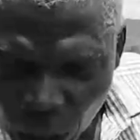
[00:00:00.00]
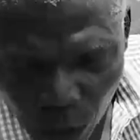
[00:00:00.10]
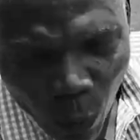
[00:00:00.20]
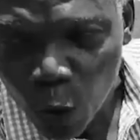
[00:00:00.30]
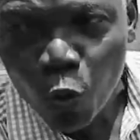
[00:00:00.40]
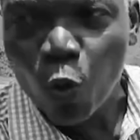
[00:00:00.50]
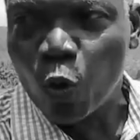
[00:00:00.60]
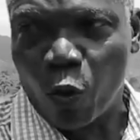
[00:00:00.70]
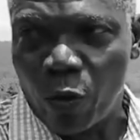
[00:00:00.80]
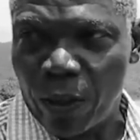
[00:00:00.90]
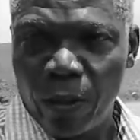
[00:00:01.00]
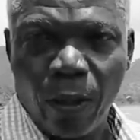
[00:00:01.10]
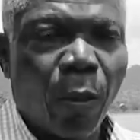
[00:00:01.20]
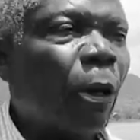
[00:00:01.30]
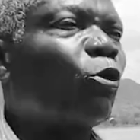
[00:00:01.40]
crossing when you go to be.
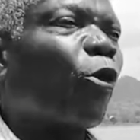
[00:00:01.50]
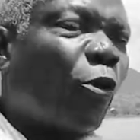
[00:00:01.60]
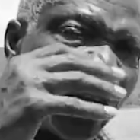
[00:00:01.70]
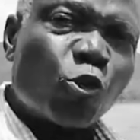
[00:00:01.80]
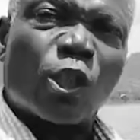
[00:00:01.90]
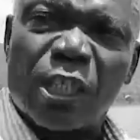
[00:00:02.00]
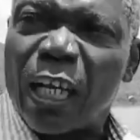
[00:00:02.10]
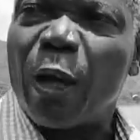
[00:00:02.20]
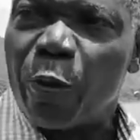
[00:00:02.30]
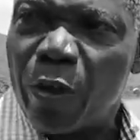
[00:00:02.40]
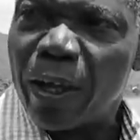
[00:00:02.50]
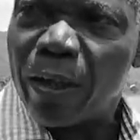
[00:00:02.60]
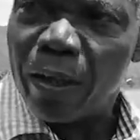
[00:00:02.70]
But what changes is an empty,